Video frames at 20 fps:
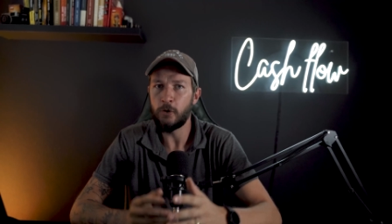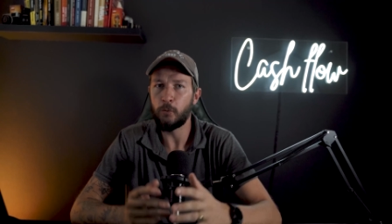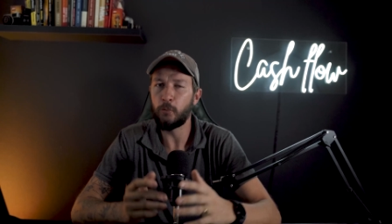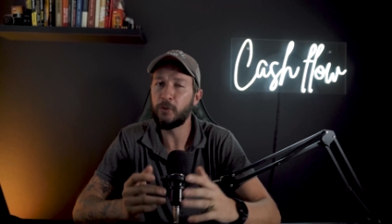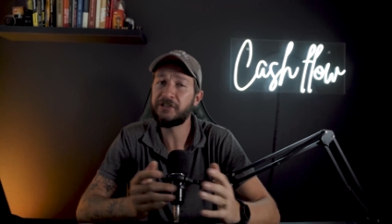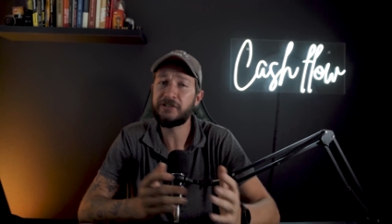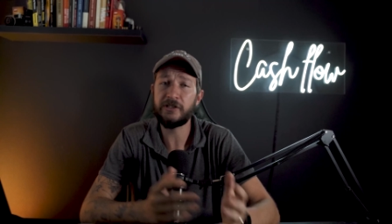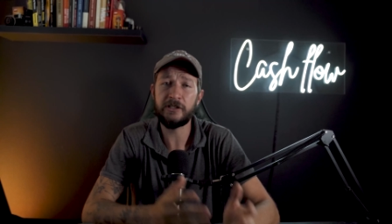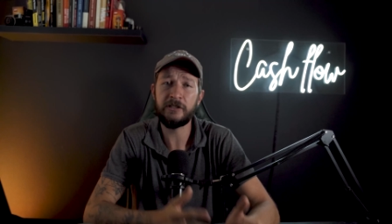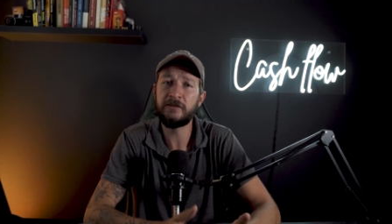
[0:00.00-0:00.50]

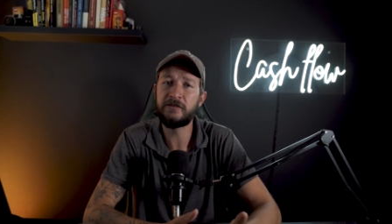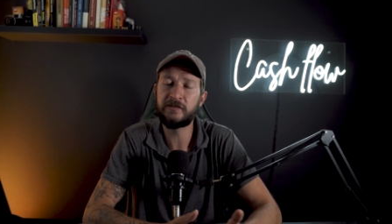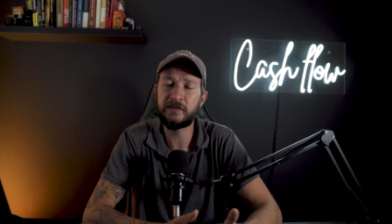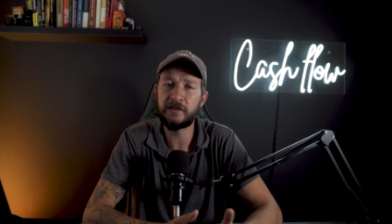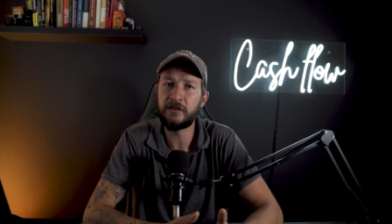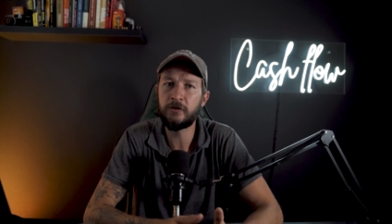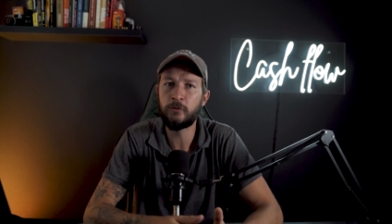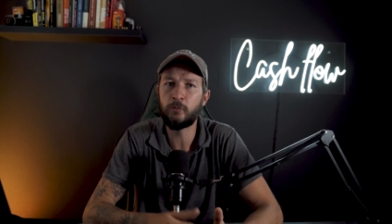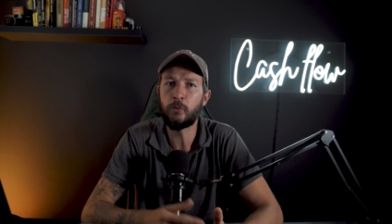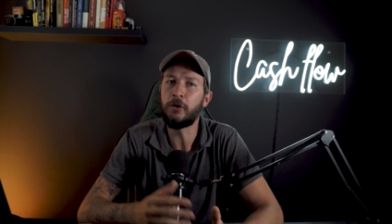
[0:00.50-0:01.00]
which in
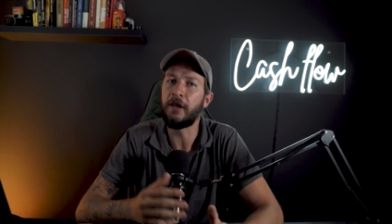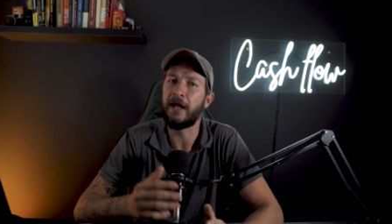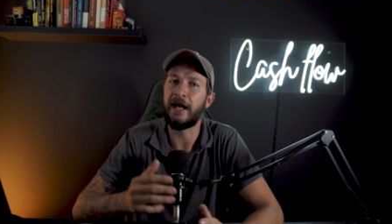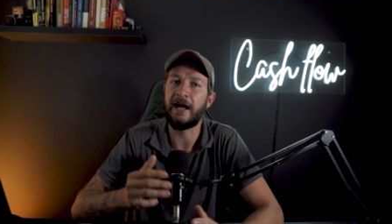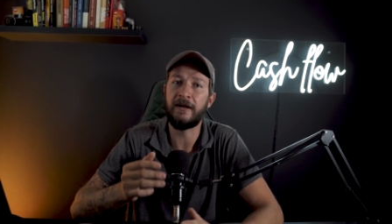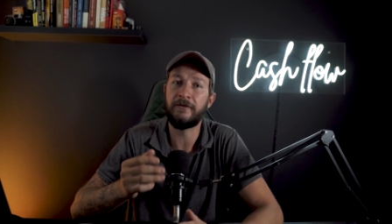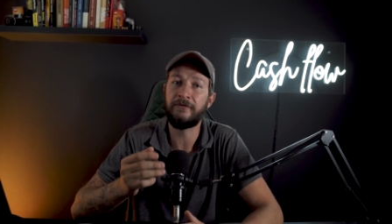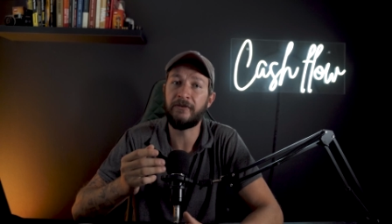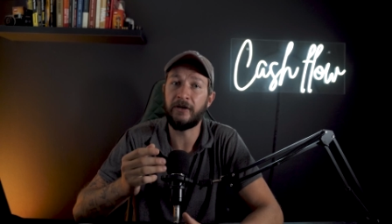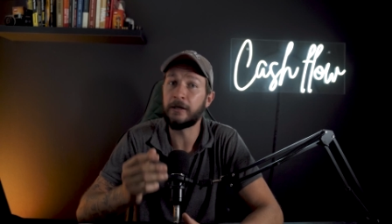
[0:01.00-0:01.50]
turn will
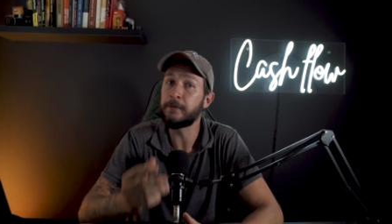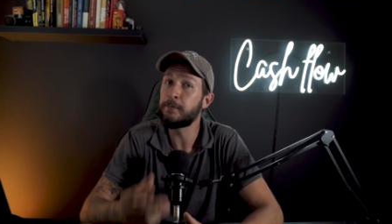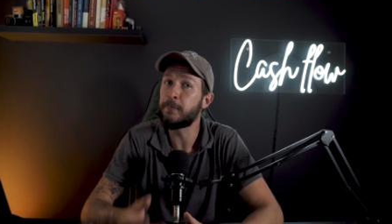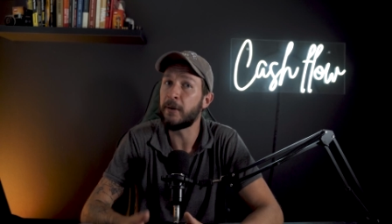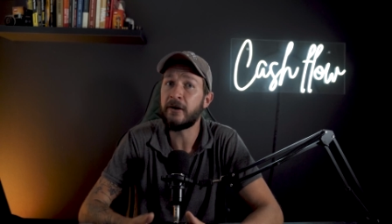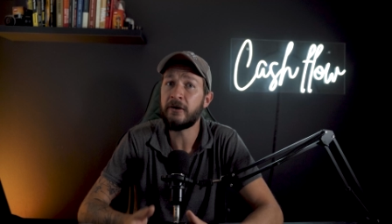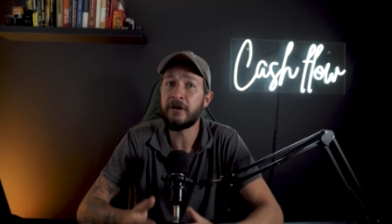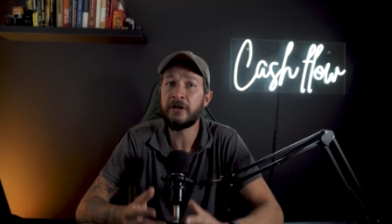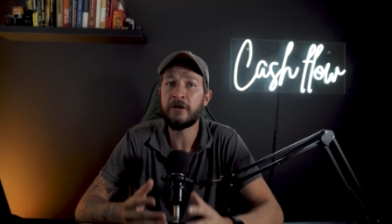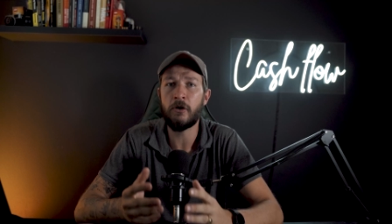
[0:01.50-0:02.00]
have a
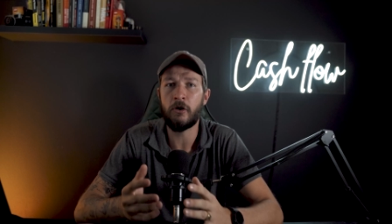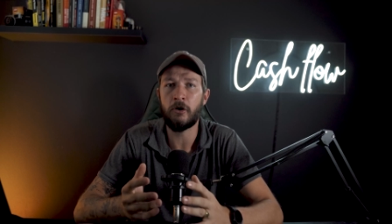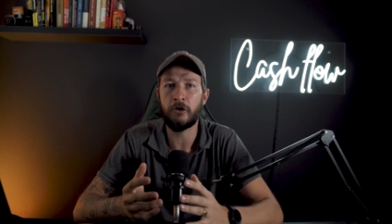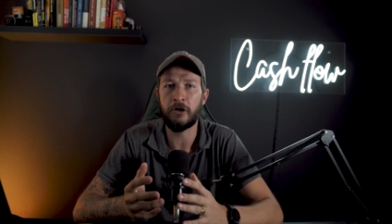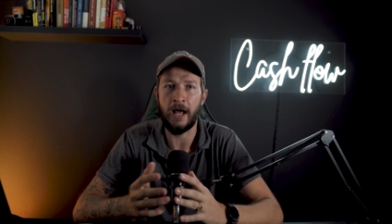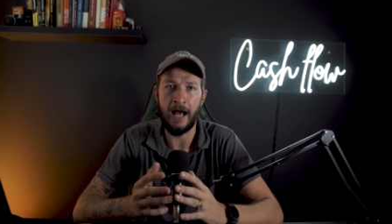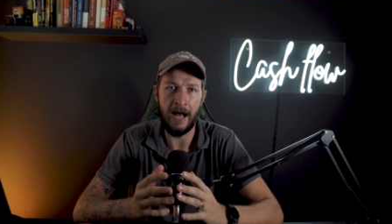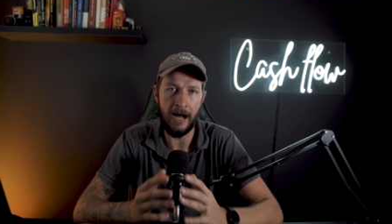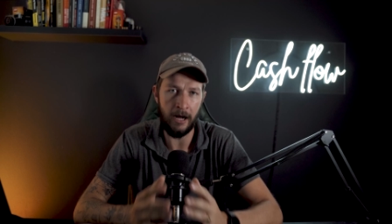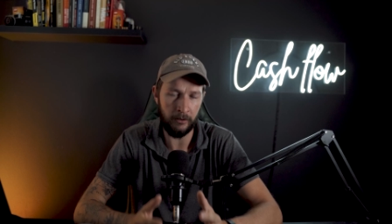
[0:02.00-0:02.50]
bearing on
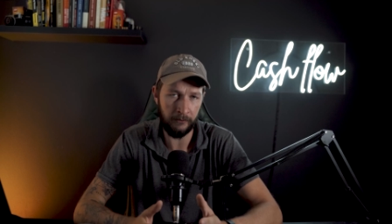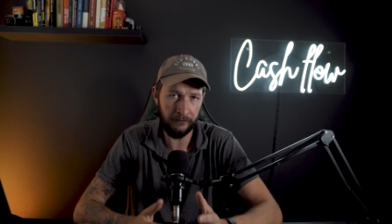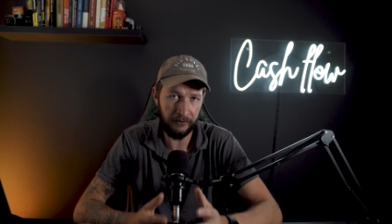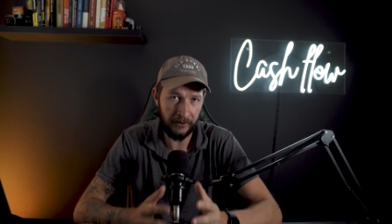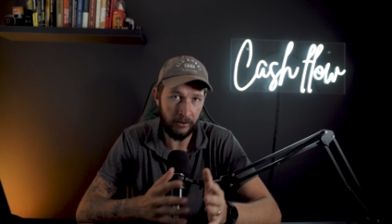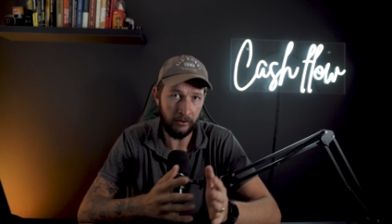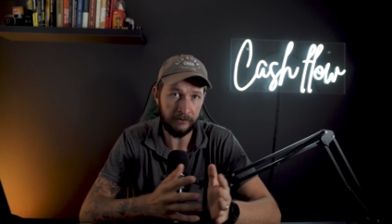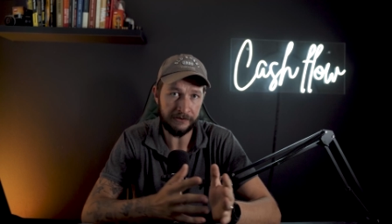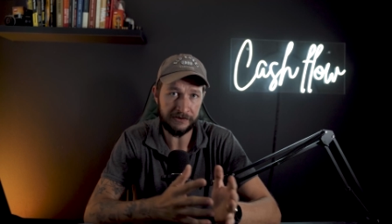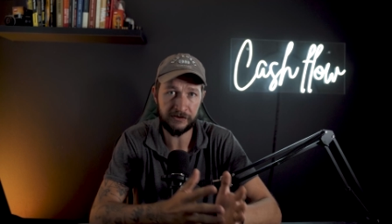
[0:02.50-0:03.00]
how
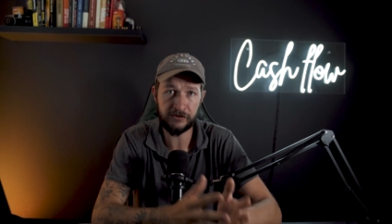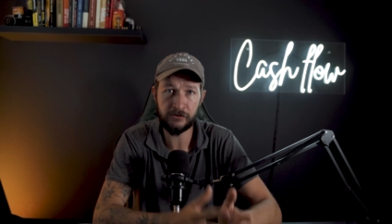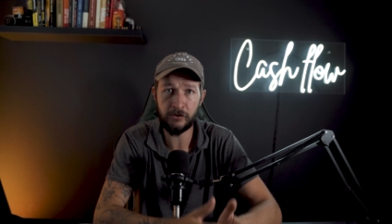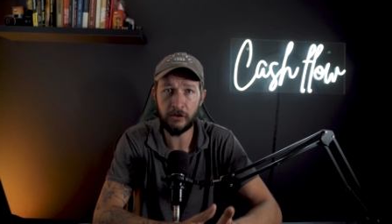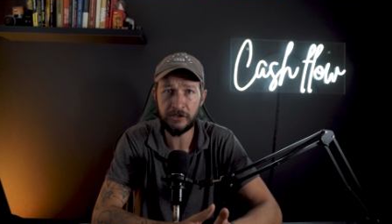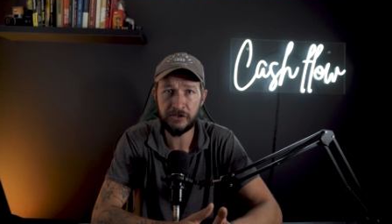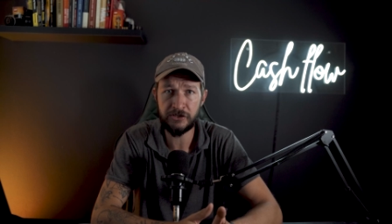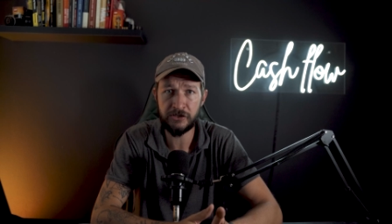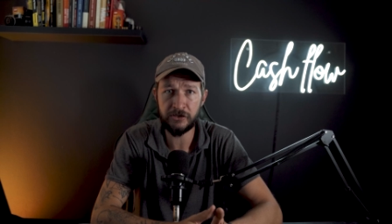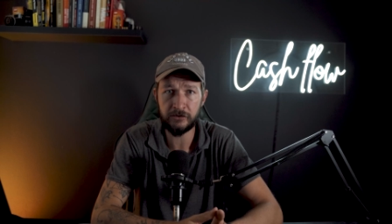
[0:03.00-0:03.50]
they are
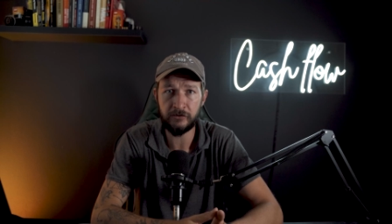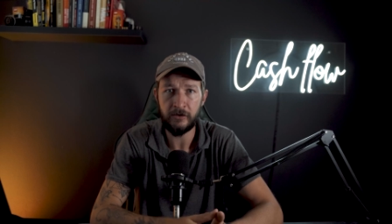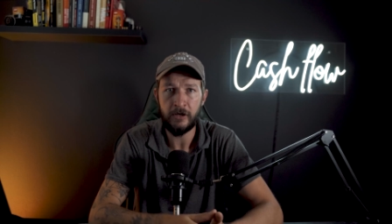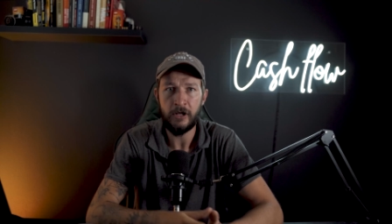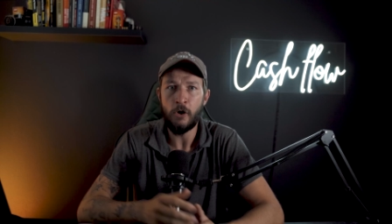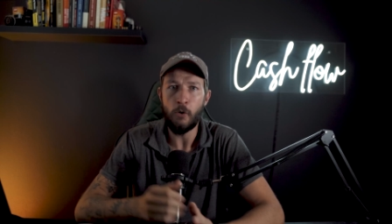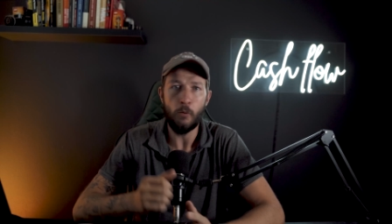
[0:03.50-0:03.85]
structured,